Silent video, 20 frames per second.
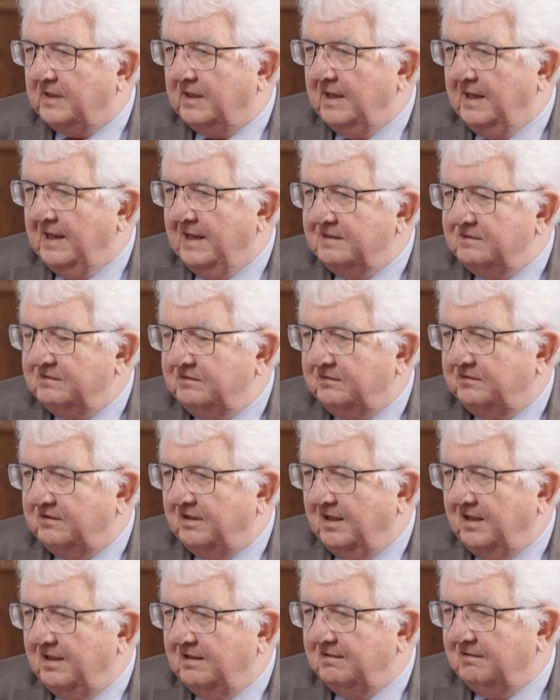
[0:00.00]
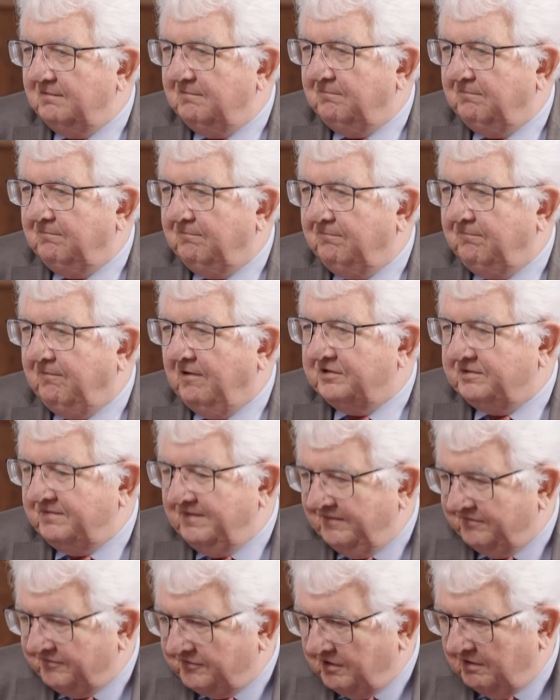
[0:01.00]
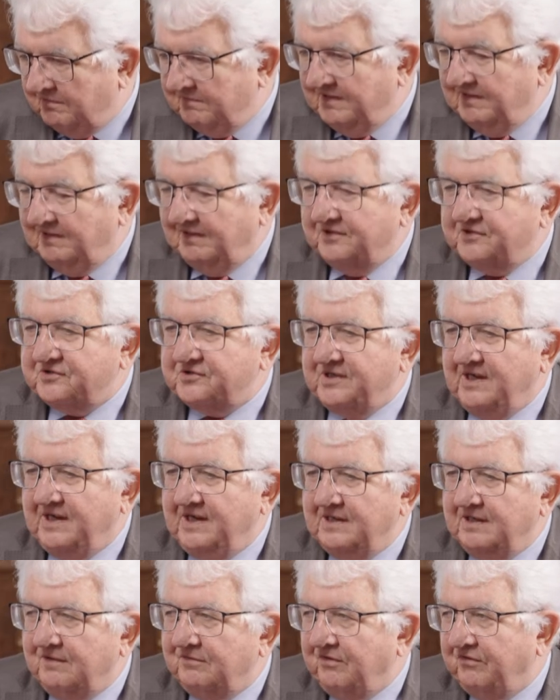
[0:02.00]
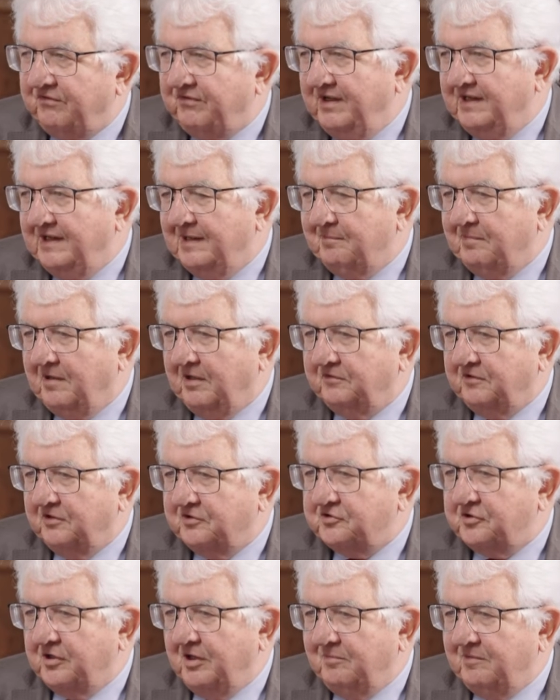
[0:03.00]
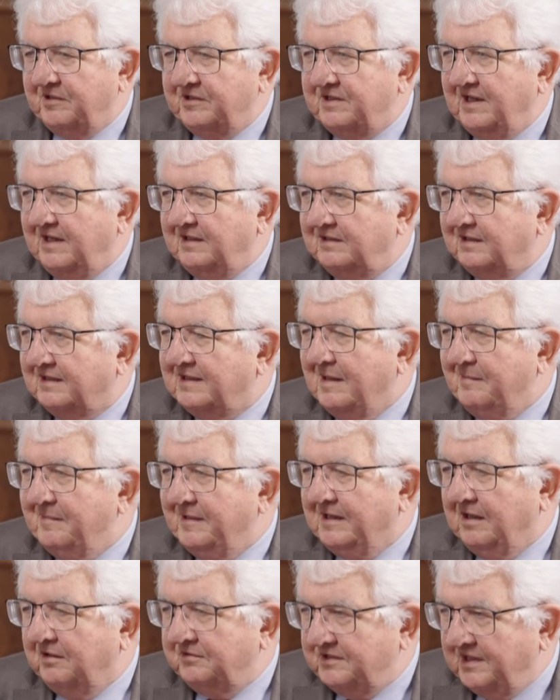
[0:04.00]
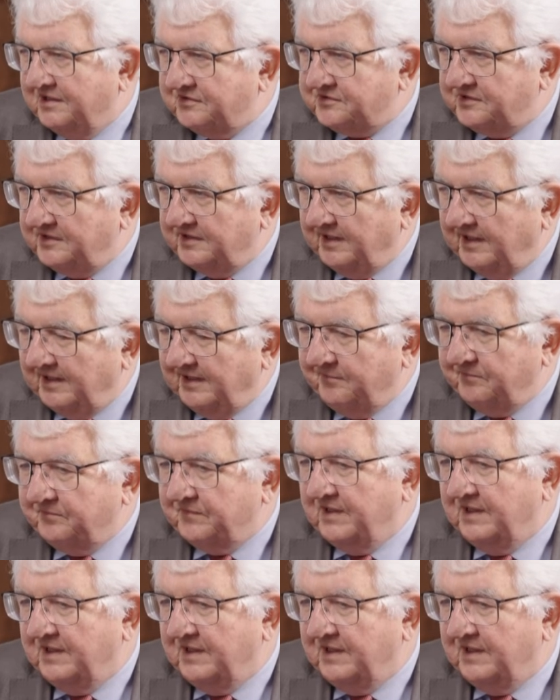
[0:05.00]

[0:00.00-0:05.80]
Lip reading: And what we have currently seen, if you think about the German data coming out yesterday,